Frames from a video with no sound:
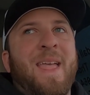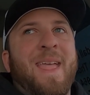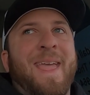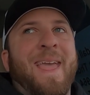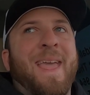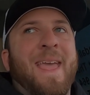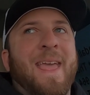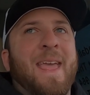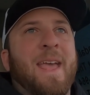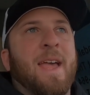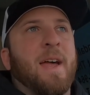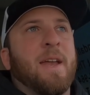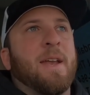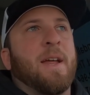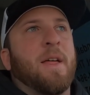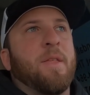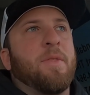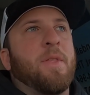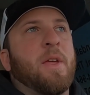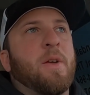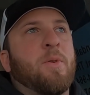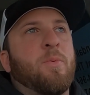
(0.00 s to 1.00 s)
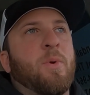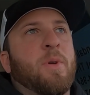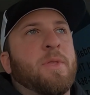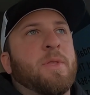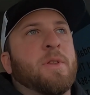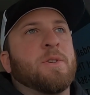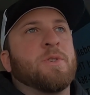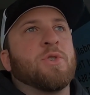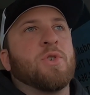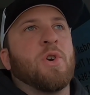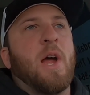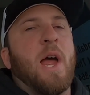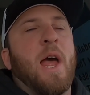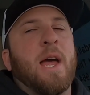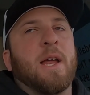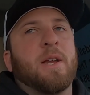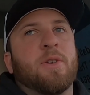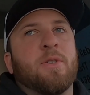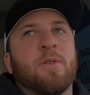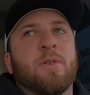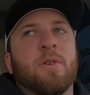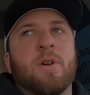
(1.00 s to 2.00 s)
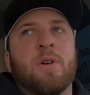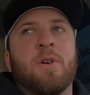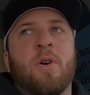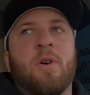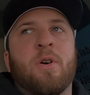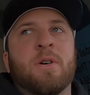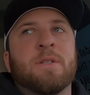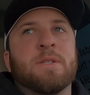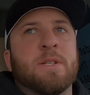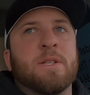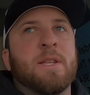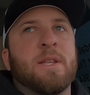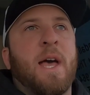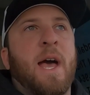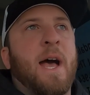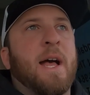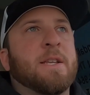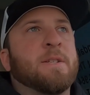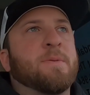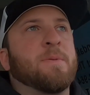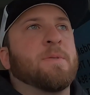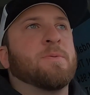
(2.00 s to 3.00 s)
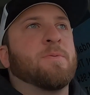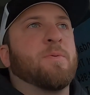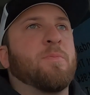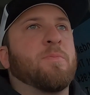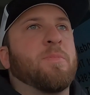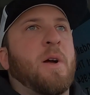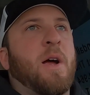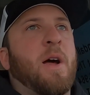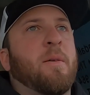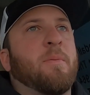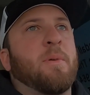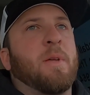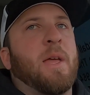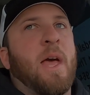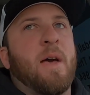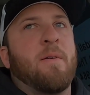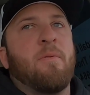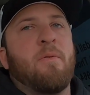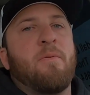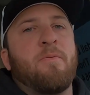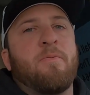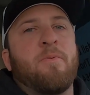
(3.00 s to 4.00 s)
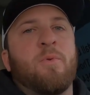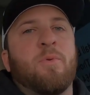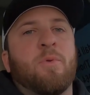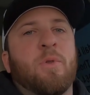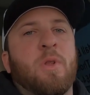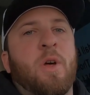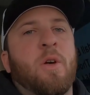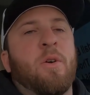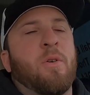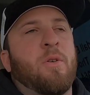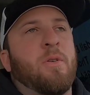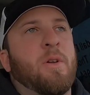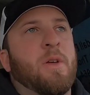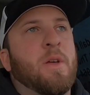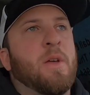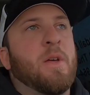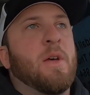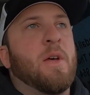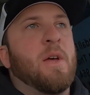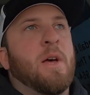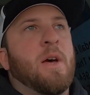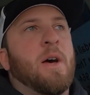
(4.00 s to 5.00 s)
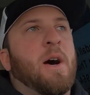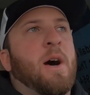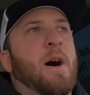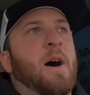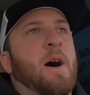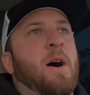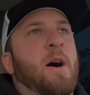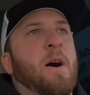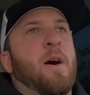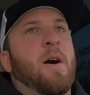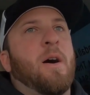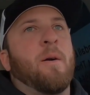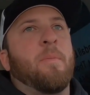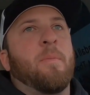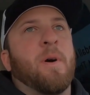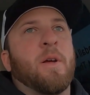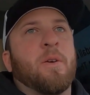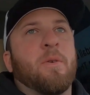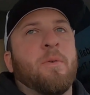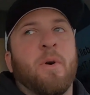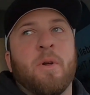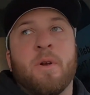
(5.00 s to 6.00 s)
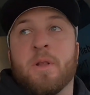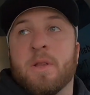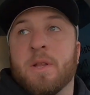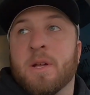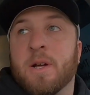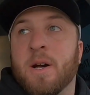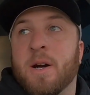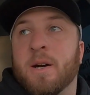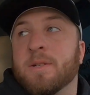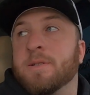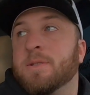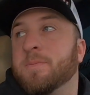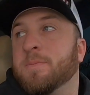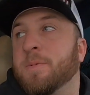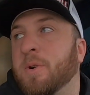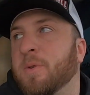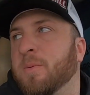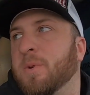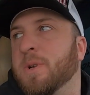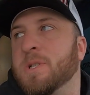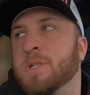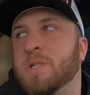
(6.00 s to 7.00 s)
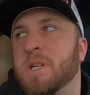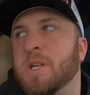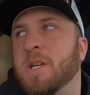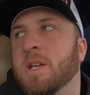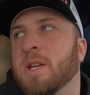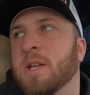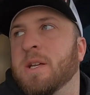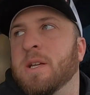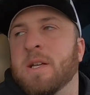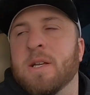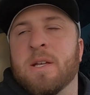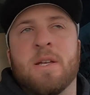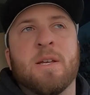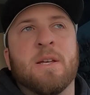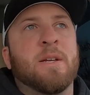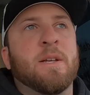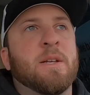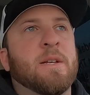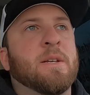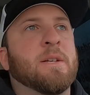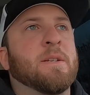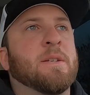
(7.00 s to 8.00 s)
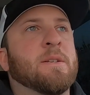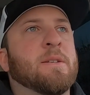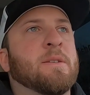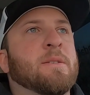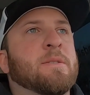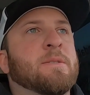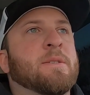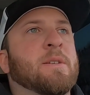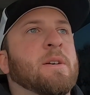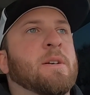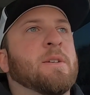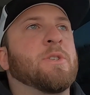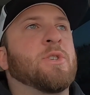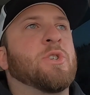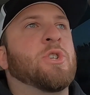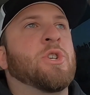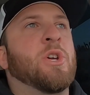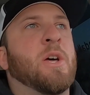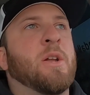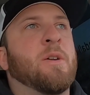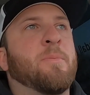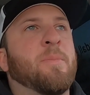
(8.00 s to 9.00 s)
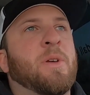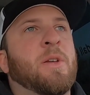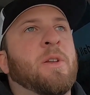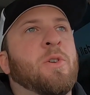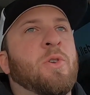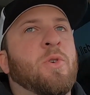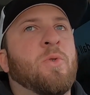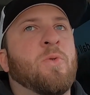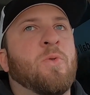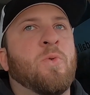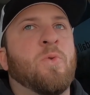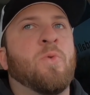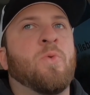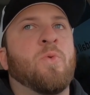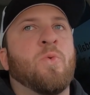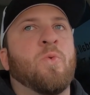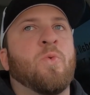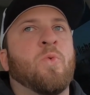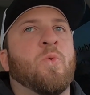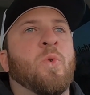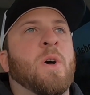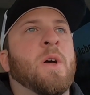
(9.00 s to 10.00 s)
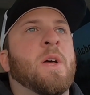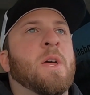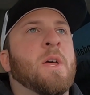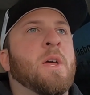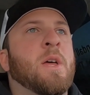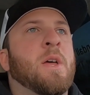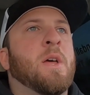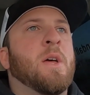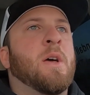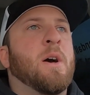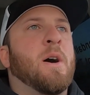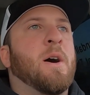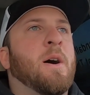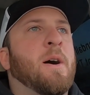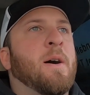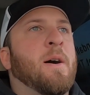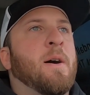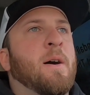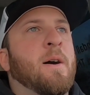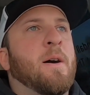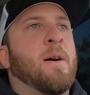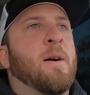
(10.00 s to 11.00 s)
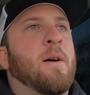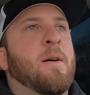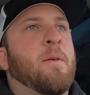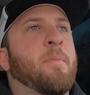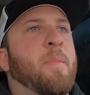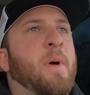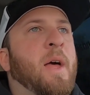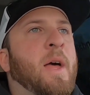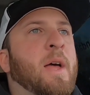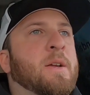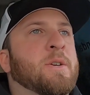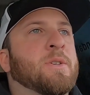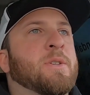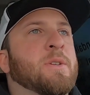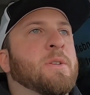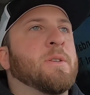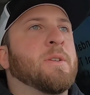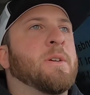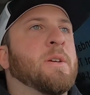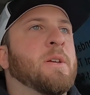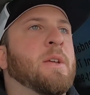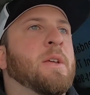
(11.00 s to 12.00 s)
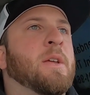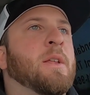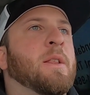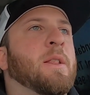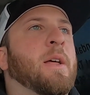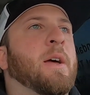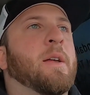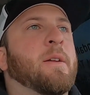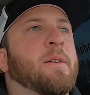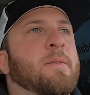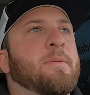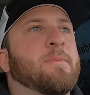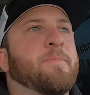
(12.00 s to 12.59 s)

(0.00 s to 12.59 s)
And I think with the tractor and all its attachments, we'll probably have a full load. I quoted the customer, which is a gentleman who actually, like,